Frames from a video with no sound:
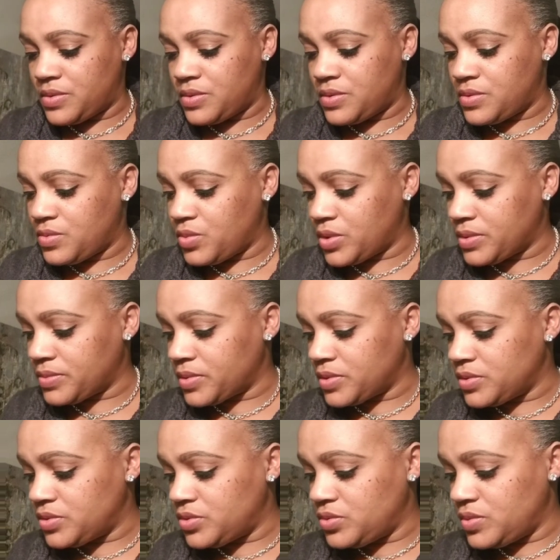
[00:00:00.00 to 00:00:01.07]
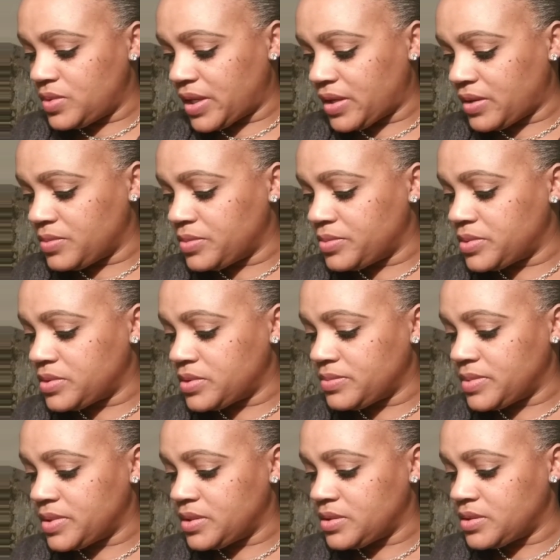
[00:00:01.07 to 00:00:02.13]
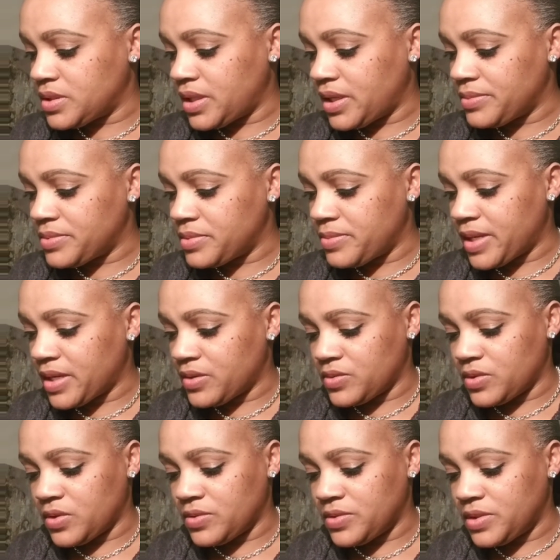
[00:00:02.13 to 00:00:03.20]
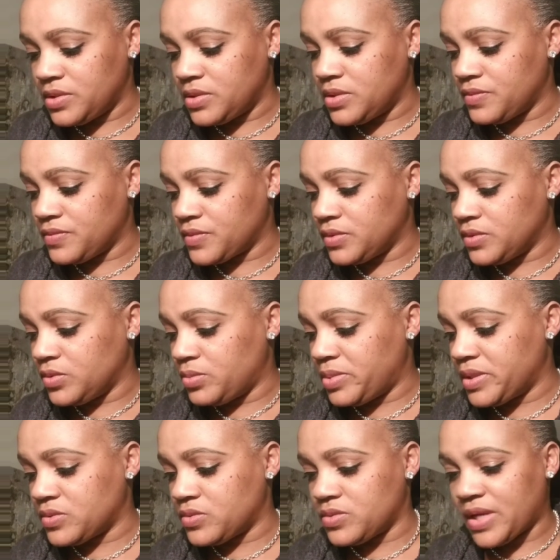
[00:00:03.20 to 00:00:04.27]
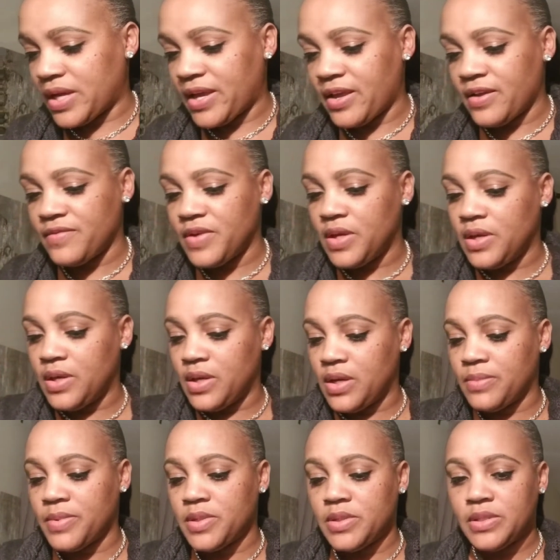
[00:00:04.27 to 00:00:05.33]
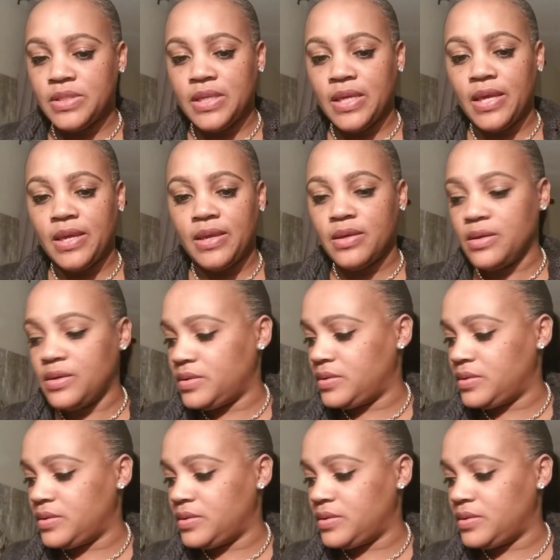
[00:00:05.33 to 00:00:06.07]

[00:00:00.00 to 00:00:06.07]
What I'm going to do now, I'm going to put some of these tops back on all these different little pencils I have. I'm going to take,